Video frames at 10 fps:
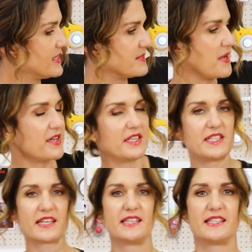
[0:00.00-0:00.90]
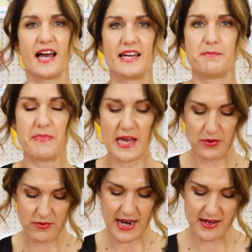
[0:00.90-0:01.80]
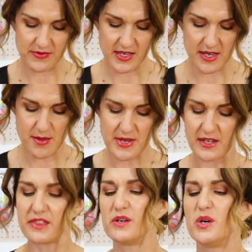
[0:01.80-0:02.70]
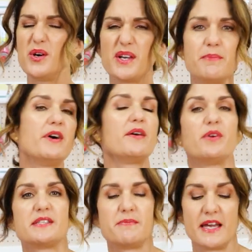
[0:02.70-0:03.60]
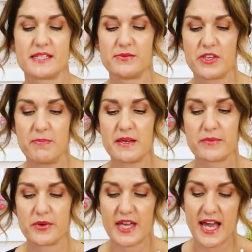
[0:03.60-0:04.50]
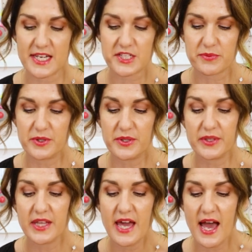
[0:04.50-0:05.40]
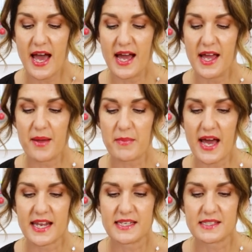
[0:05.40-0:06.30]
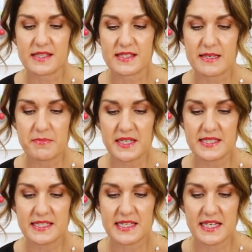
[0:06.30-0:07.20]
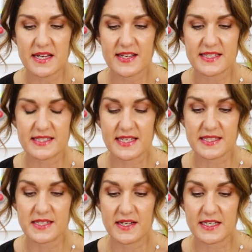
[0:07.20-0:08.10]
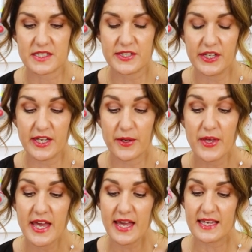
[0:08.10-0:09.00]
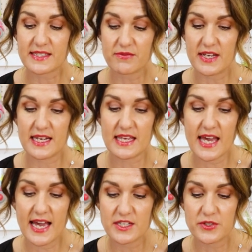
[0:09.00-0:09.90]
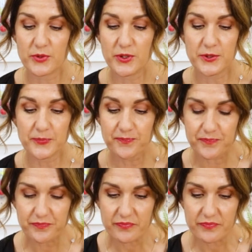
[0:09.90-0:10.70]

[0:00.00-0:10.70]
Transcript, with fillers: smoking jackets that had a belt round them, and I thought, oh, you might want to make something a bit more casual, um, and Simplicity nine six nine two is a really casual,